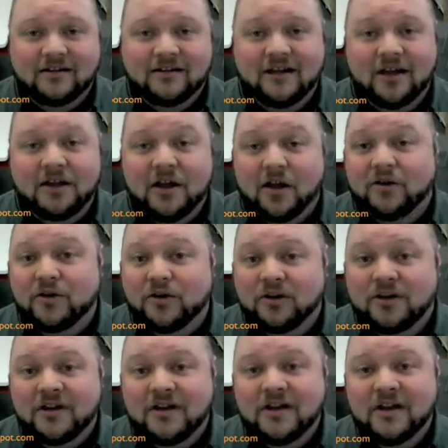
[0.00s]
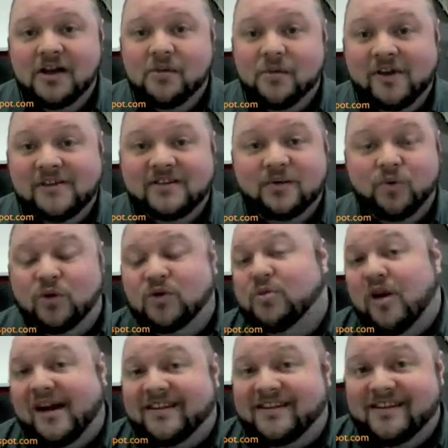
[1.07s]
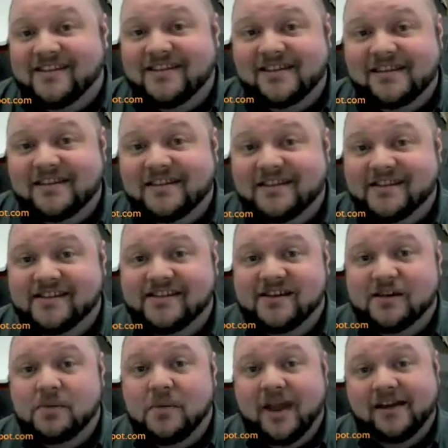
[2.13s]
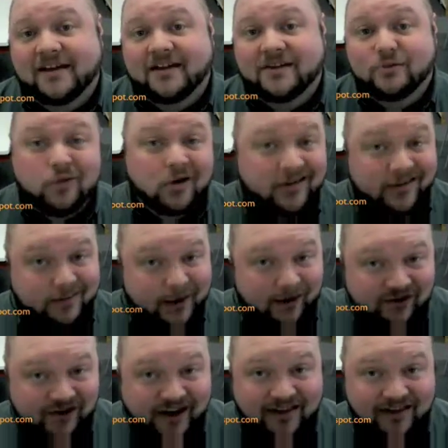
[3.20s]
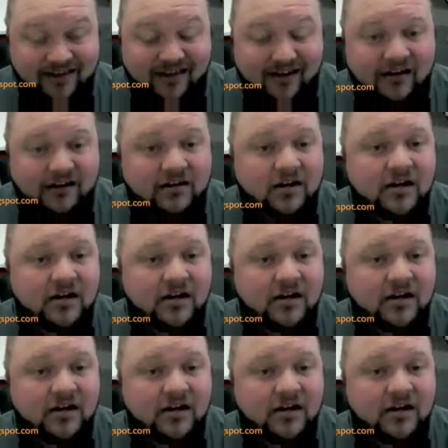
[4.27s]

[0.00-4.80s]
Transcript: another basic word processing system and run a spell check there.